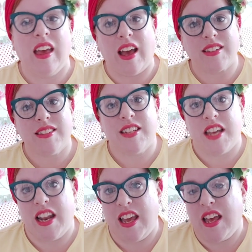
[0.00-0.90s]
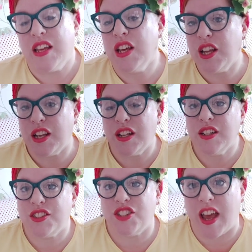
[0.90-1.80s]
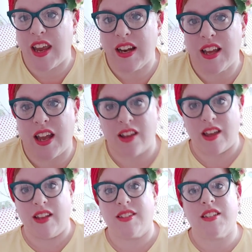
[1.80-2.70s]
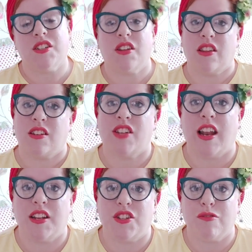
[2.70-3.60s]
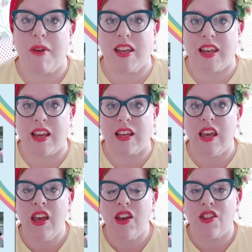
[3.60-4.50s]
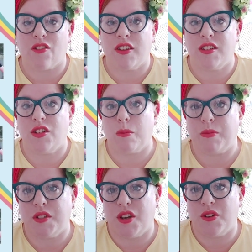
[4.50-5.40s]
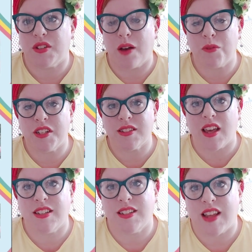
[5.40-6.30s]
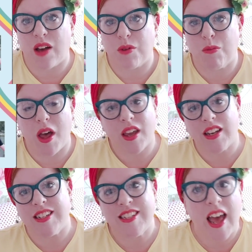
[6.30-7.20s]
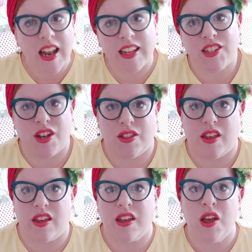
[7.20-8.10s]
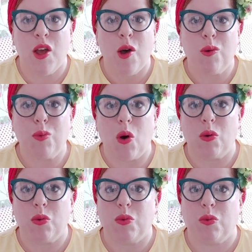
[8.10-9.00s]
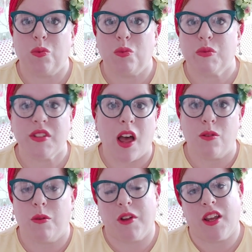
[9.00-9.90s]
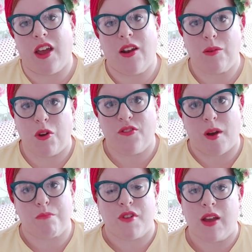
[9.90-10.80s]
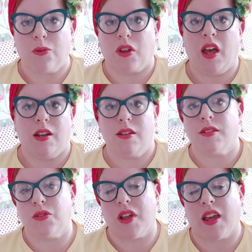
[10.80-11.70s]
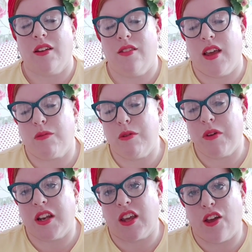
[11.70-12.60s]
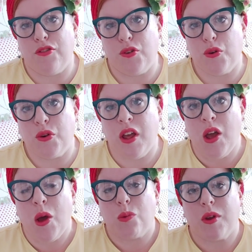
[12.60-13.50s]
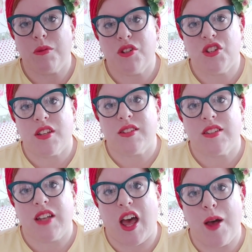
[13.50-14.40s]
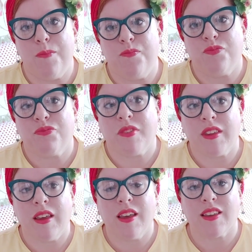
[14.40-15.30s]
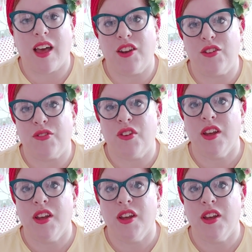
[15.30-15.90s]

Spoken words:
as I said earlier, Jane and I set each other the challenge of making the Cressida jumpsuit, and we decided that we weren't going to tell each other what style we were going to go, like what fabric, what colours and all that kind of thing we were going to go for. We would just kind of